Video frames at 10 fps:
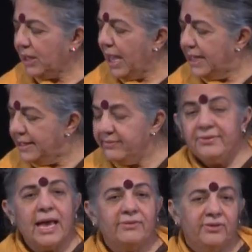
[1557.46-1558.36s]
and
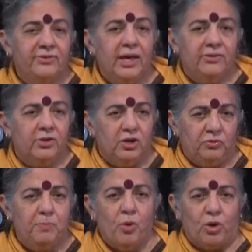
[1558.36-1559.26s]
as he says in
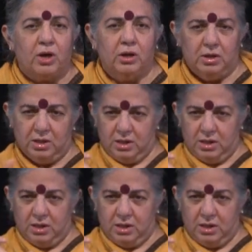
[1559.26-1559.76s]
his book,